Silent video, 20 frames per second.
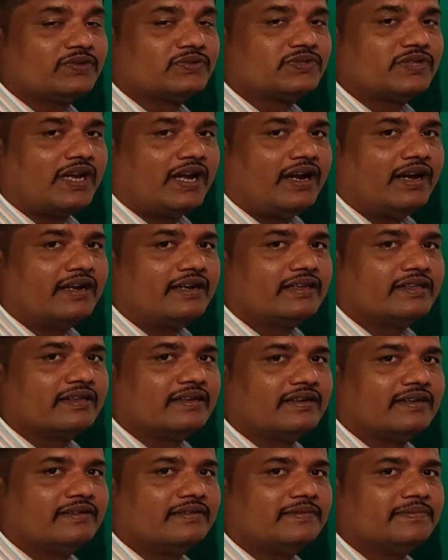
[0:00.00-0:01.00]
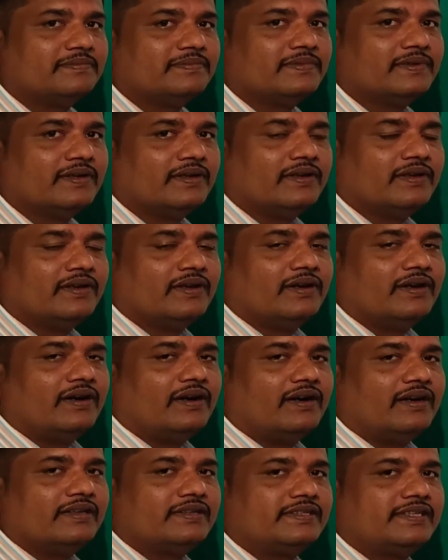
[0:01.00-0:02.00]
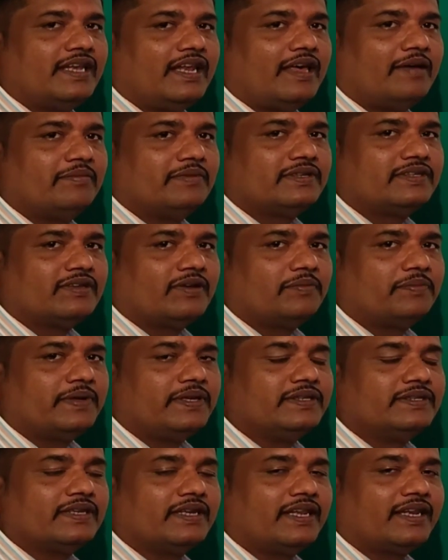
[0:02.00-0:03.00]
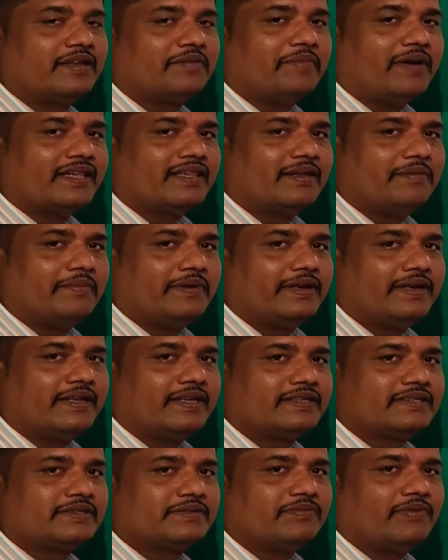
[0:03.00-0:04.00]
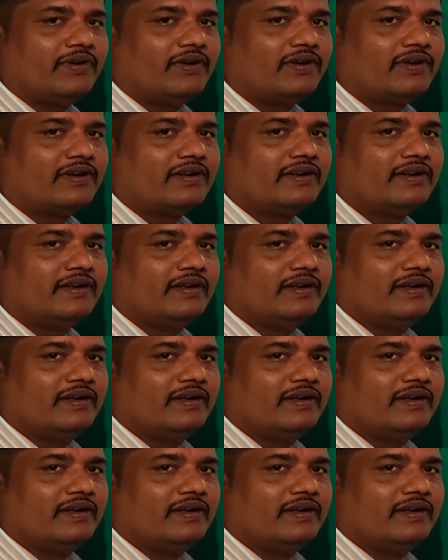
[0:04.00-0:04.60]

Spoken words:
start the syllabus of engineering mathematics for